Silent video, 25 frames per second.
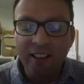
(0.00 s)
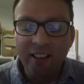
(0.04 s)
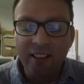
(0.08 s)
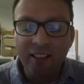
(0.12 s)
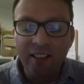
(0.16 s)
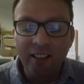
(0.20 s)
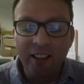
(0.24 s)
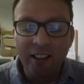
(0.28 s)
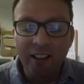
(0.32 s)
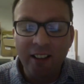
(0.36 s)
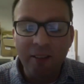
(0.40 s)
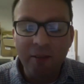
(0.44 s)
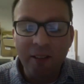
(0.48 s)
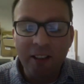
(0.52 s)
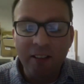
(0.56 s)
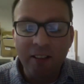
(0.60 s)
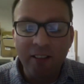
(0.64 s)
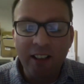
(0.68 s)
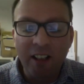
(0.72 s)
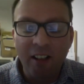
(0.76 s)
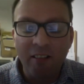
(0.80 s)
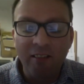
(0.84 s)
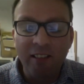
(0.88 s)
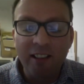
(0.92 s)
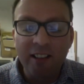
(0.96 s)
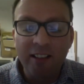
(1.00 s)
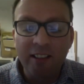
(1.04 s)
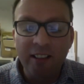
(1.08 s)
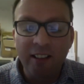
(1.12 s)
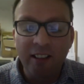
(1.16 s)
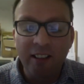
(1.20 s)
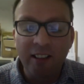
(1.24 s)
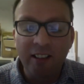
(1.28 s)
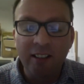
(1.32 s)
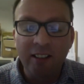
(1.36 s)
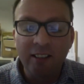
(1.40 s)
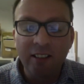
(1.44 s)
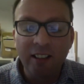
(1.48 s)
like where you're encouraged
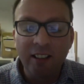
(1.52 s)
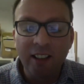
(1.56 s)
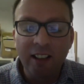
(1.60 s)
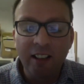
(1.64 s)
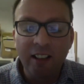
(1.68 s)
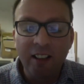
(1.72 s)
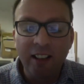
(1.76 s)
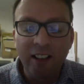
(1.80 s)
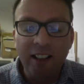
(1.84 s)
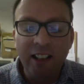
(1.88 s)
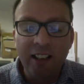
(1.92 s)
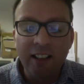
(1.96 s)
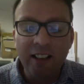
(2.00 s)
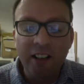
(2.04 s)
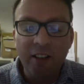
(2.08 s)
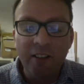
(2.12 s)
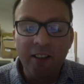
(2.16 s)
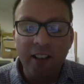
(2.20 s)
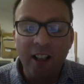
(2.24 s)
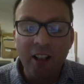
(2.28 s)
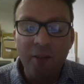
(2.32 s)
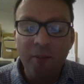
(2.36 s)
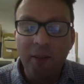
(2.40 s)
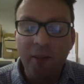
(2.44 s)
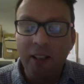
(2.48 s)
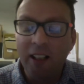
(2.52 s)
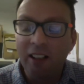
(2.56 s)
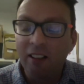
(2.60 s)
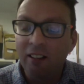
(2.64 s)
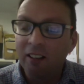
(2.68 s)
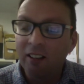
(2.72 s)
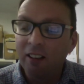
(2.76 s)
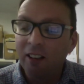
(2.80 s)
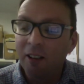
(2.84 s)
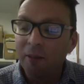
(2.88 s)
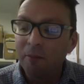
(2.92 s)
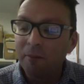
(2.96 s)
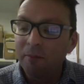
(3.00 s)
to like like in utopia
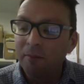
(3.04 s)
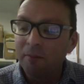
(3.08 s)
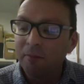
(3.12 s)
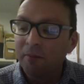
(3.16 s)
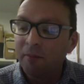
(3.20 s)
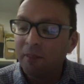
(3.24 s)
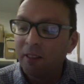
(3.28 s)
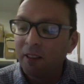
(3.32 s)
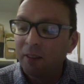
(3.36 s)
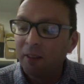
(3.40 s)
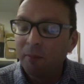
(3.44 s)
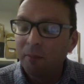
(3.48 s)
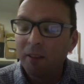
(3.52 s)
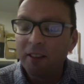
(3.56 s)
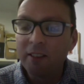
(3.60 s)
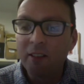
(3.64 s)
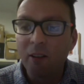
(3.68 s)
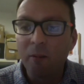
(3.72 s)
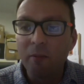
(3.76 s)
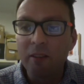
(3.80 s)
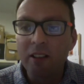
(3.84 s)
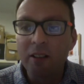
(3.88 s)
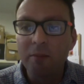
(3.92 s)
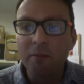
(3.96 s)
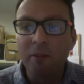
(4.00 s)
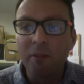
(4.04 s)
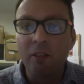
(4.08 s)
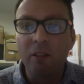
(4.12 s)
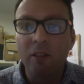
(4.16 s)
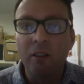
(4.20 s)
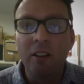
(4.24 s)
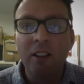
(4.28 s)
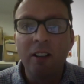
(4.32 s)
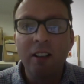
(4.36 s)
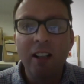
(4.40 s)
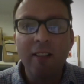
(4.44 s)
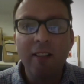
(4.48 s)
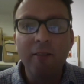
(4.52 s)
um by thomas more
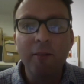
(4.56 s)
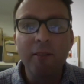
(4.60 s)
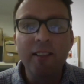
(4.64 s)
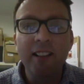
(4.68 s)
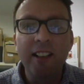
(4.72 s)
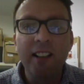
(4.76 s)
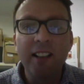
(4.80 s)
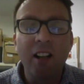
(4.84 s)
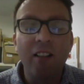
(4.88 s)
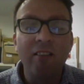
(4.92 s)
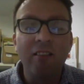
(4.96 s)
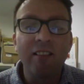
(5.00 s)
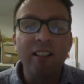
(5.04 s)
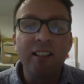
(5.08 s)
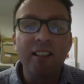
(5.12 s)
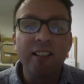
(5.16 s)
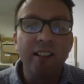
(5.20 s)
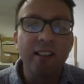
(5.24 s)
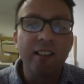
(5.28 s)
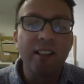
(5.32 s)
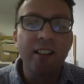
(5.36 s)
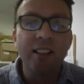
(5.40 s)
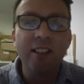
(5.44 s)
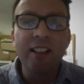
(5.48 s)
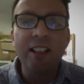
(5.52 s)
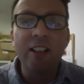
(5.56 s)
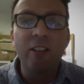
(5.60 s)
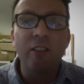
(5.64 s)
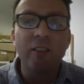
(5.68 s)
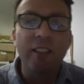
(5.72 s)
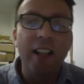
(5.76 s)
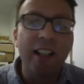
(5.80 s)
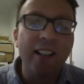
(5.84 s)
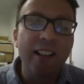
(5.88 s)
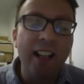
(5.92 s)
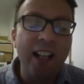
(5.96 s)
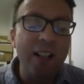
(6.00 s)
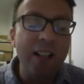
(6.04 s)
everyone's encouraged yeah. to speak on
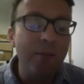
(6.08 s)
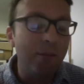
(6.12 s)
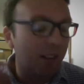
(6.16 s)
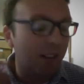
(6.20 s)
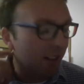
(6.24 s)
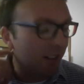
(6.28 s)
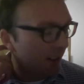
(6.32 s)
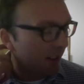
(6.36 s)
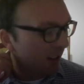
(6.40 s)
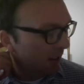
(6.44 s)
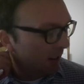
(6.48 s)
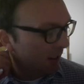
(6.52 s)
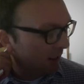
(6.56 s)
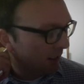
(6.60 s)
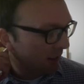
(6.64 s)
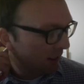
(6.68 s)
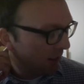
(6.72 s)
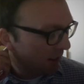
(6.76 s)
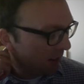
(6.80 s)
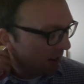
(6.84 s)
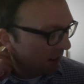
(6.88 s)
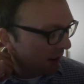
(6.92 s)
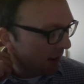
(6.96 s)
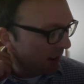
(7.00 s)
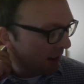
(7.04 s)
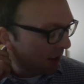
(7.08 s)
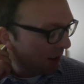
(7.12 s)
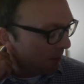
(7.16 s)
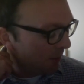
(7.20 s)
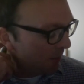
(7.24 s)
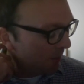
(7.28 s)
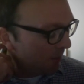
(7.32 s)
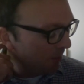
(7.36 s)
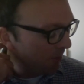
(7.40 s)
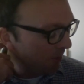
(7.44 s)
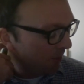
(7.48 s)
their neighbors um, yeah